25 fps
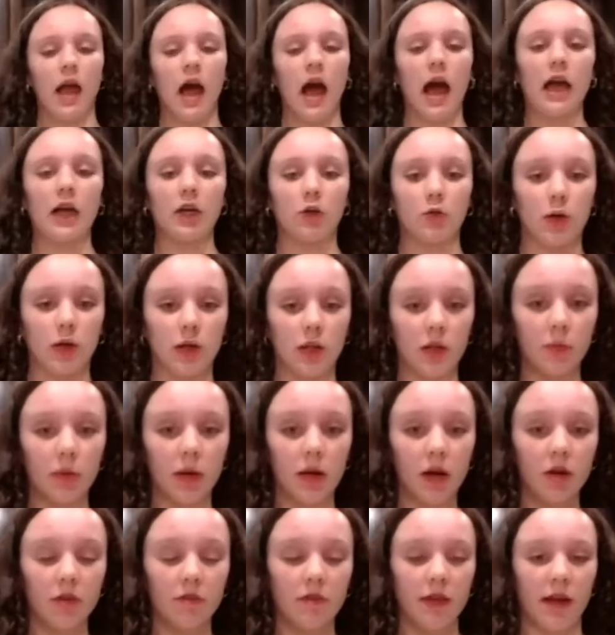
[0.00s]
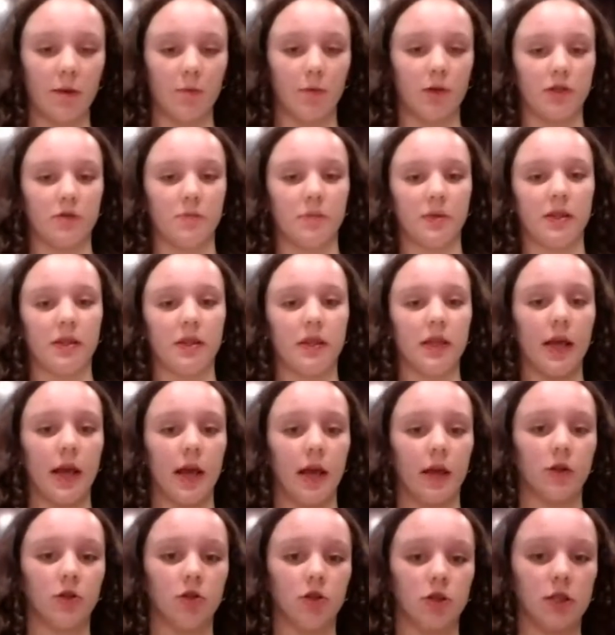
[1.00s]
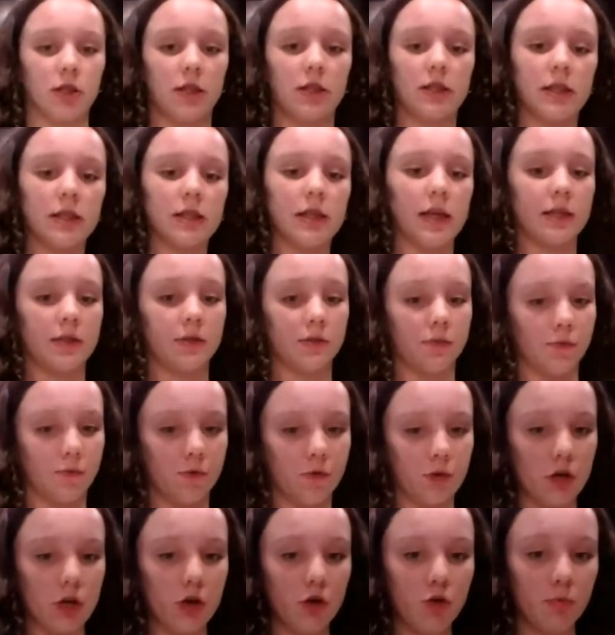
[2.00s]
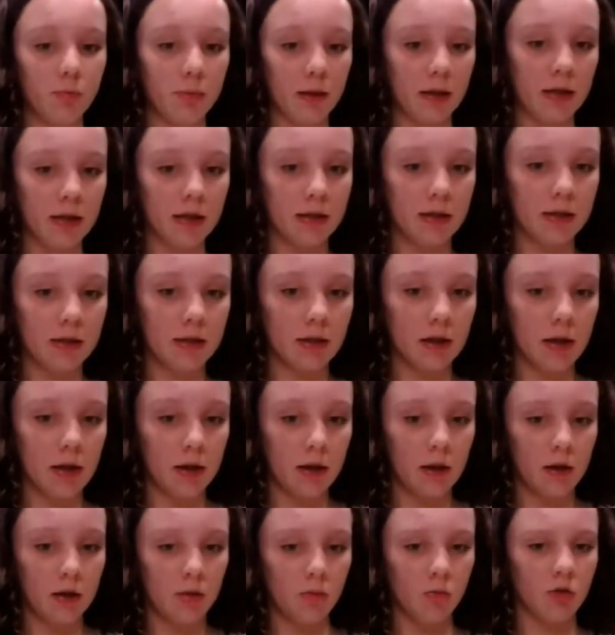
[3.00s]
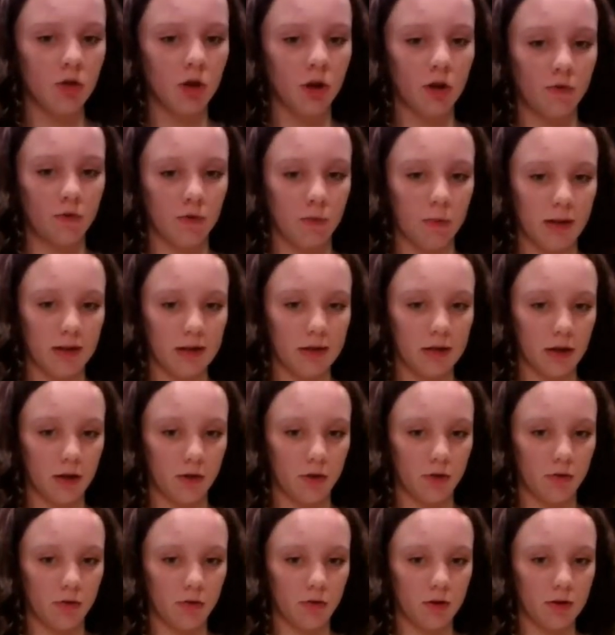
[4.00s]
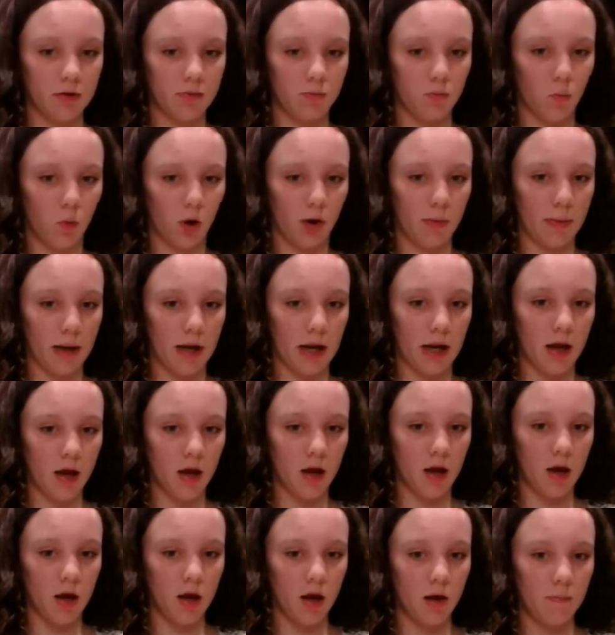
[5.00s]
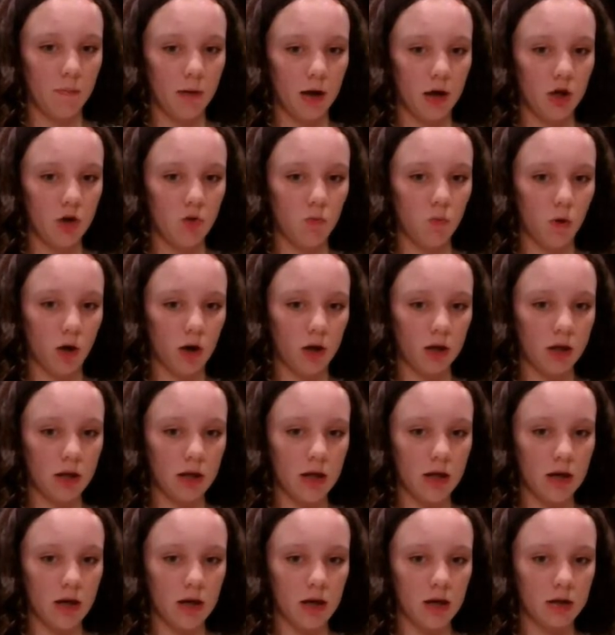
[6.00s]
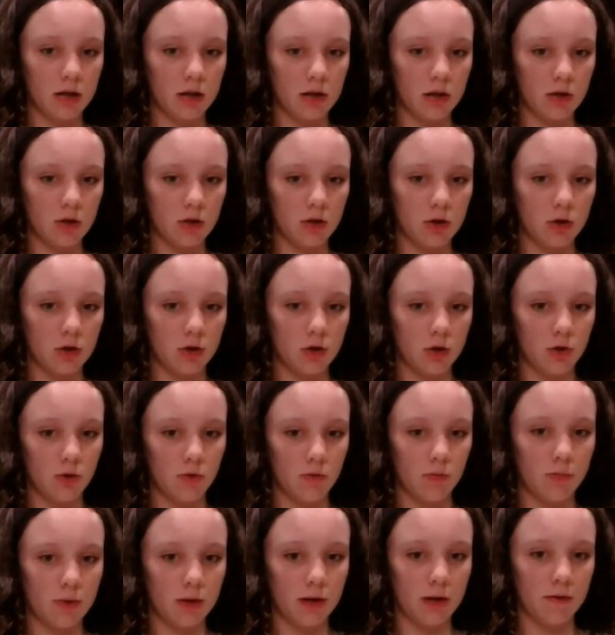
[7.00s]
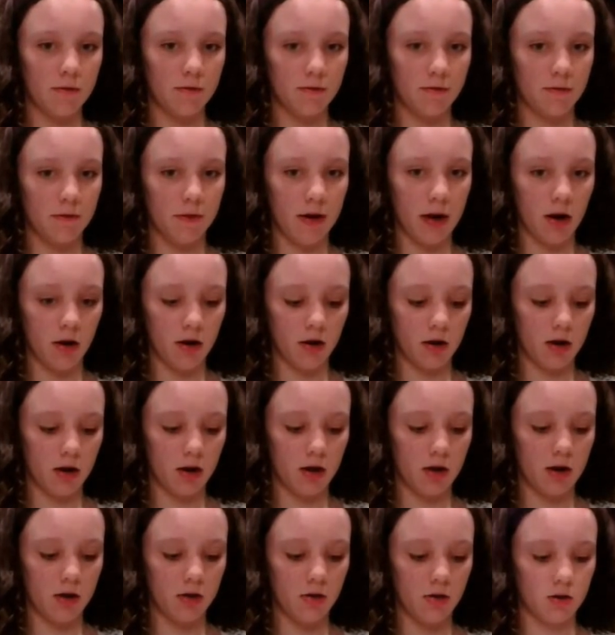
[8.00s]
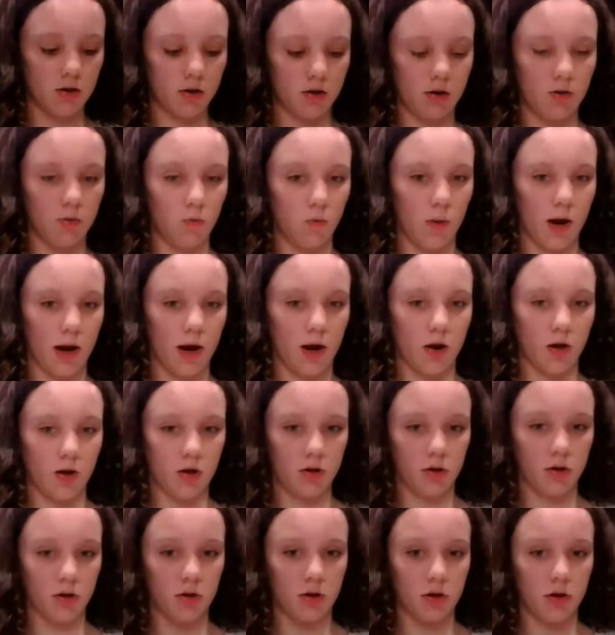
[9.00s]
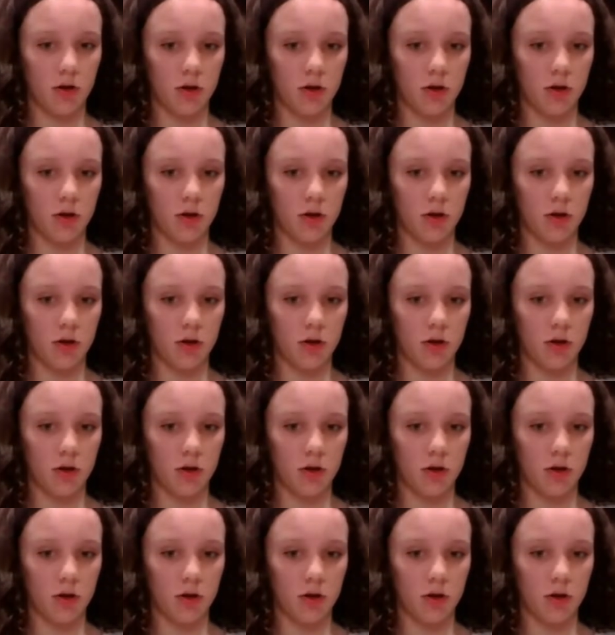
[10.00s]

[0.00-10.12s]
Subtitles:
I quickly went off camera to beat the egg just because it takes a few minutes, well, not a few minutes, like 1 minute. But you want the eggs to be very well